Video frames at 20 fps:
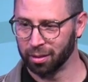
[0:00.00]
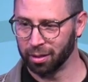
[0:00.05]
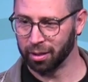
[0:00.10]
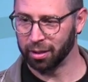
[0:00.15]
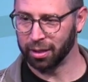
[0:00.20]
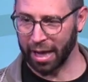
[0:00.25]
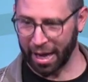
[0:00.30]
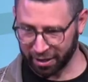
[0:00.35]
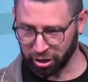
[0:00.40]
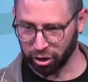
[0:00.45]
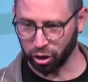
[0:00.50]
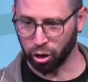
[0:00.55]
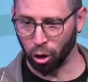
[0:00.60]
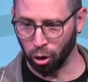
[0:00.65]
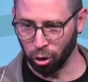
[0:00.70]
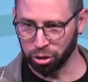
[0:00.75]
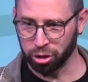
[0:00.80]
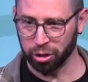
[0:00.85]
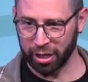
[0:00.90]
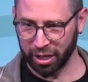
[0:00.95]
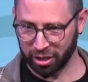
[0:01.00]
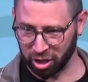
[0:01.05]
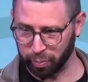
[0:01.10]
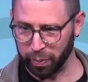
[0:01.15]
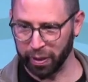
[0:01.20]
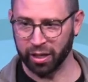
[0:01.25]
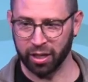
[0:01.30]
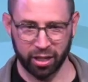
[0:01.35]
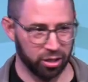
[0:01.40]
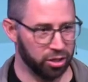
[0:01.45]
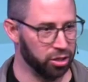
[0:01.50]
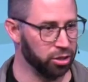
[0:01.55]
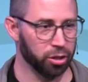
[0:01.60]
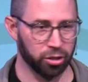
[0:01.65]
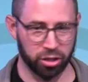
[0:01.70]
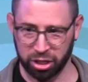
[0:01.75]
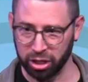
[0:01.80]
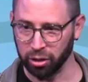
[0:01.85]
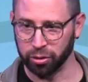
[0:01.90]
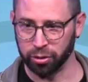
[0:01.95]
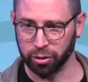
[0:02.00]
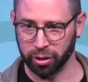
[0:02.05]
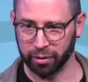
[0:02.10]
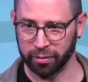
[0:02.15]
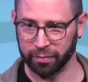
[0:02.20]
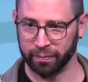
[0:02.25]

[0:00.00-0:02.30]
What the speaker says: That's a culture that's speaking to your children